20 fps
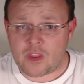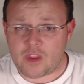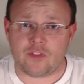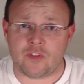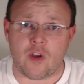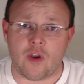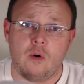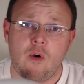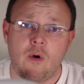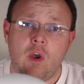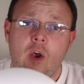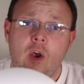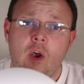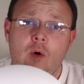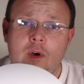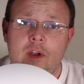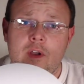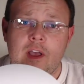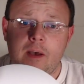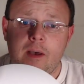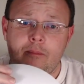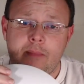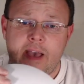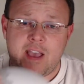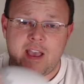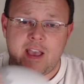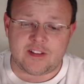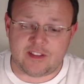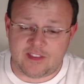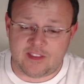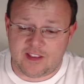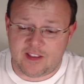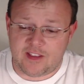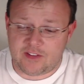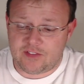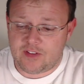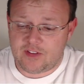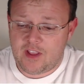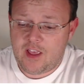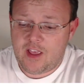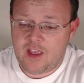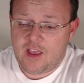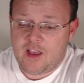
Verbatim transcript: so we'll come back to this.